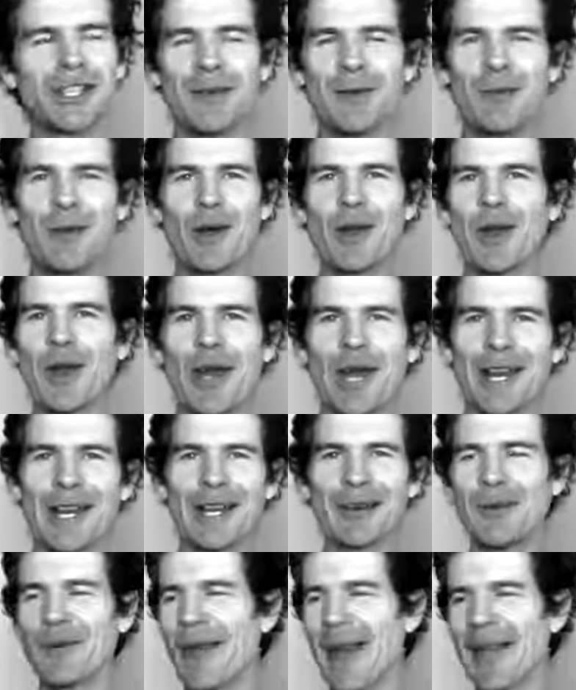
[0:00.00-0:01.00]
but
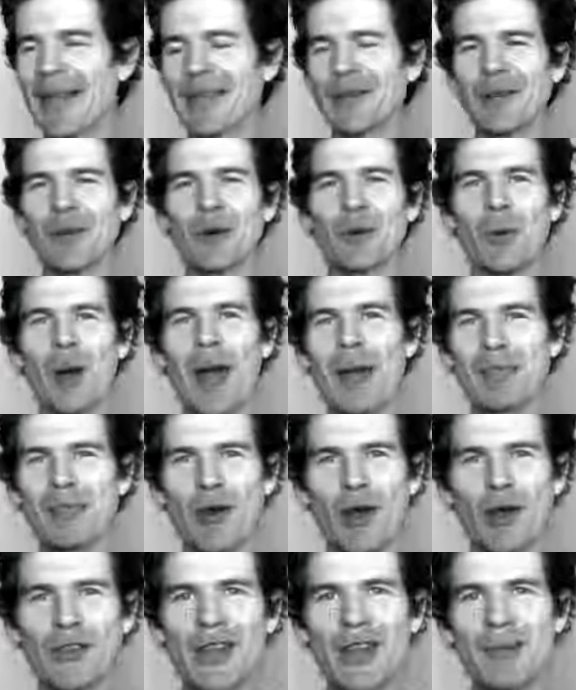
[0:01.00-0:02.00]
like without your little whey
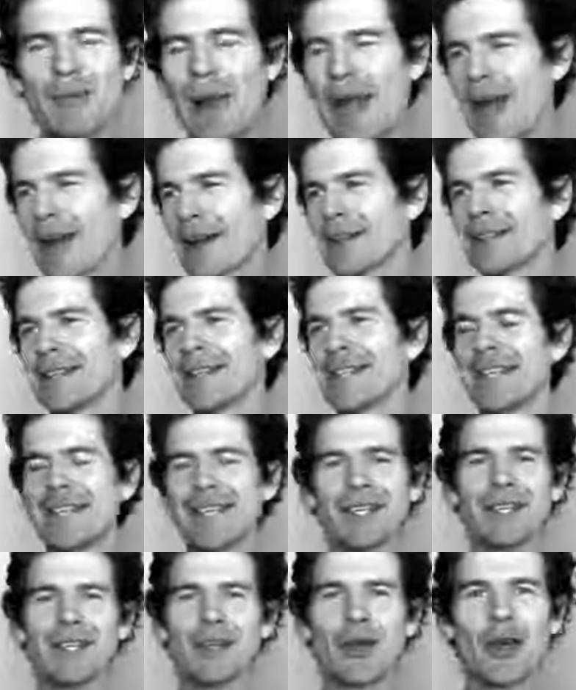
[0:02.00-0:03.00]
protein powder,
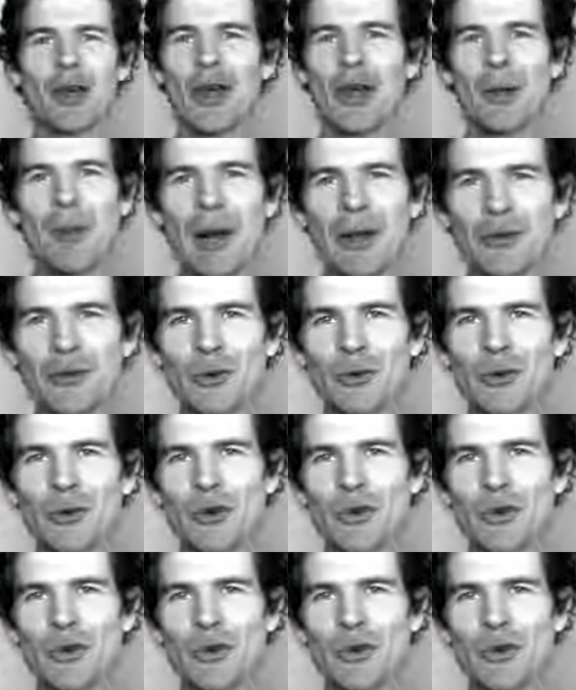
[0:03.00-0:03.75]
you got no muscles.